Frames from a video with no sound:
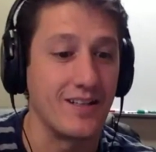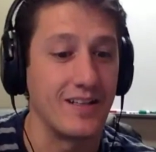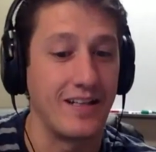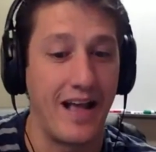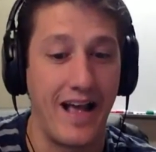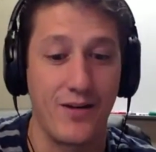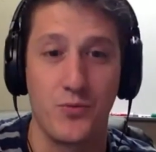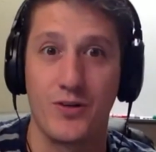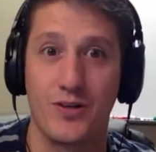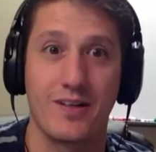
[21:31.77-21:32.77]
a lot of
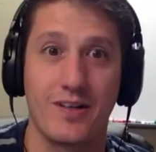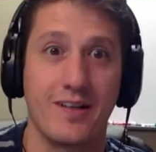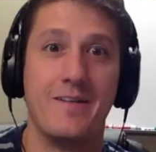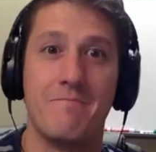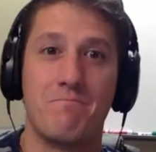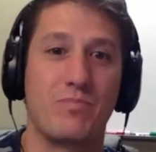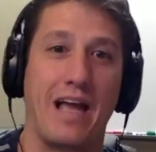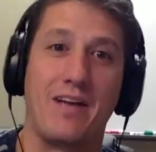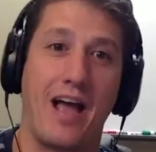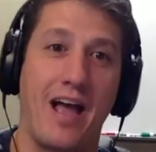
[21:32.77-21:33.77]
work.
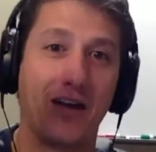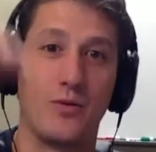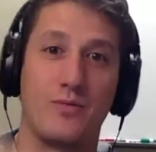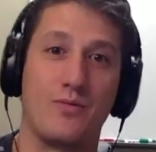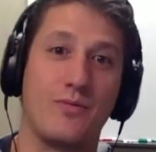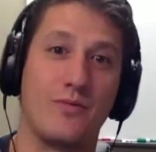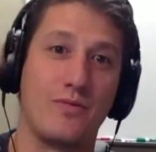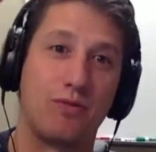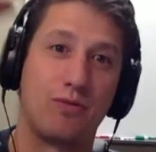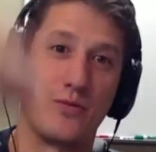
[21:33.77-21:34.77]
I go
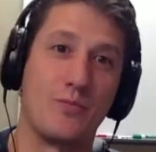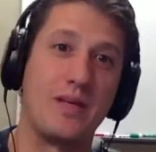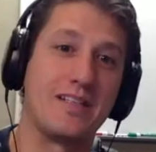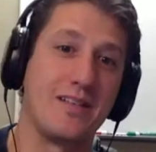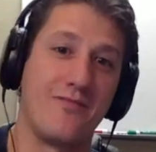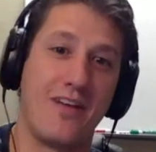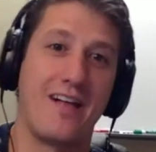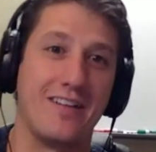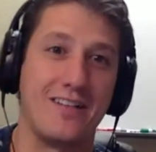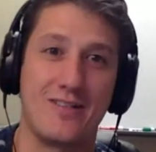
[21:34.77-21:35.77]
through peaks and
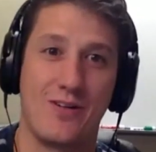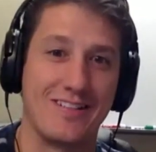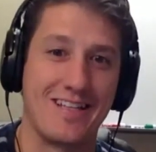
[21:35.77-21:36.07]
valleys all the